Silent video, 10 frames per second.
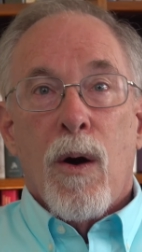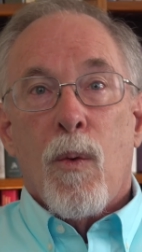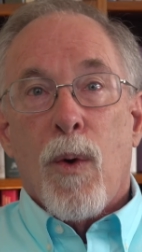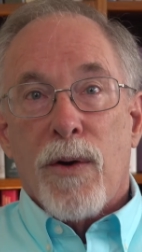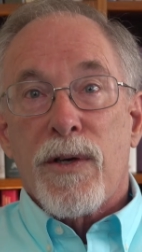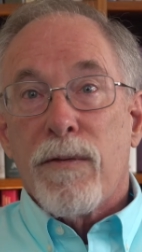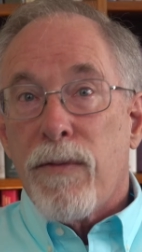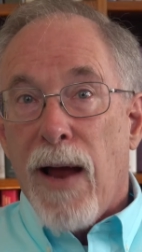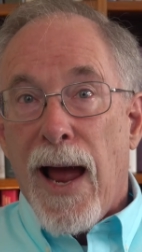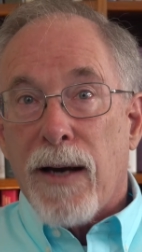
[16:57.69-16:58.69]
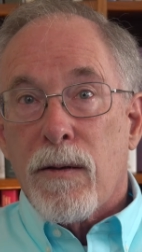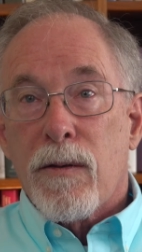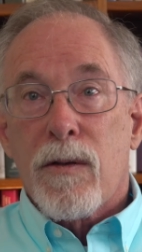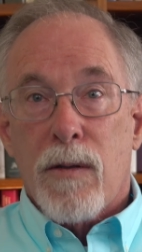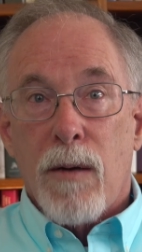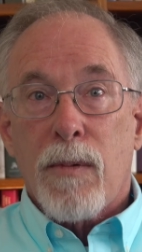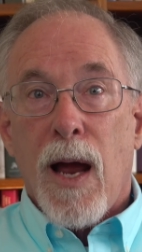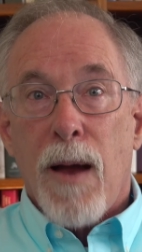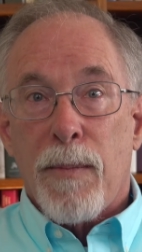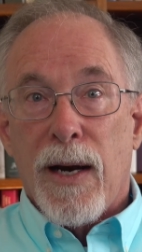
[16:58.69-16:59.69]
was, in fact, some
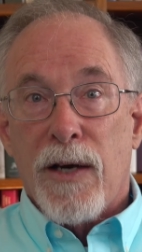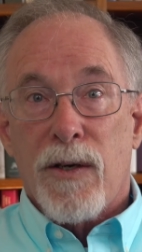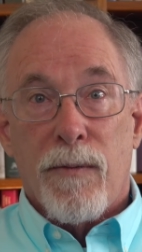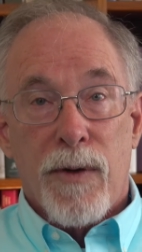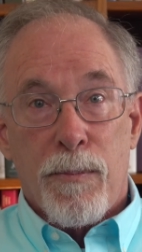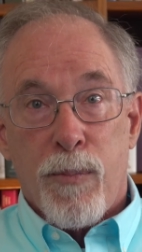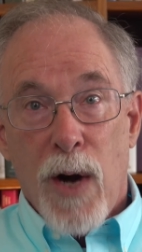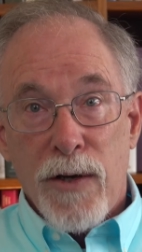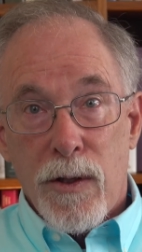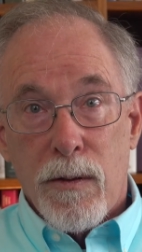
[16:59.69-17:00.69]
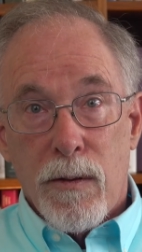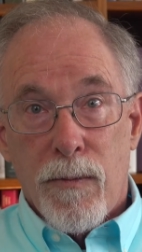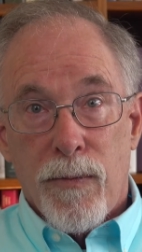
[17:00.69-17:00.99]
combination of depression,